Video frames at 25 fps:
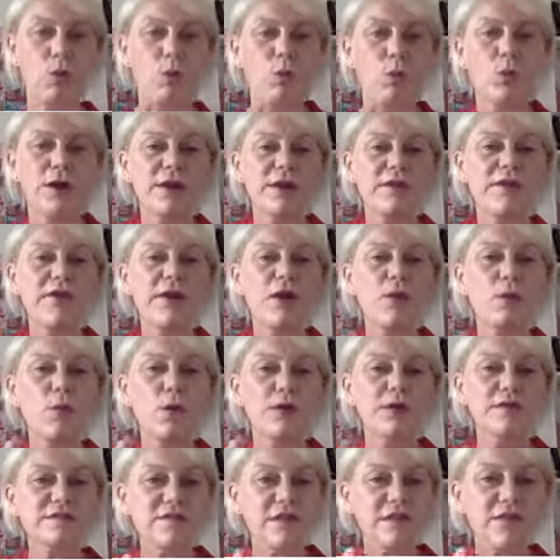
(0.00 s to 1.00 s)
What is that?
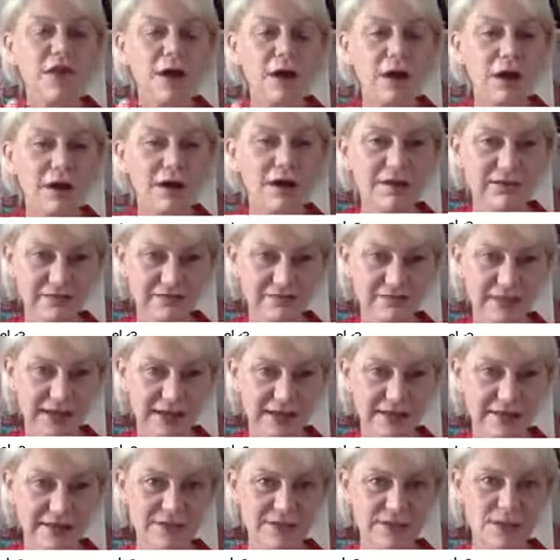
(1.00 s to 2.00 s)
What's at the heart of that?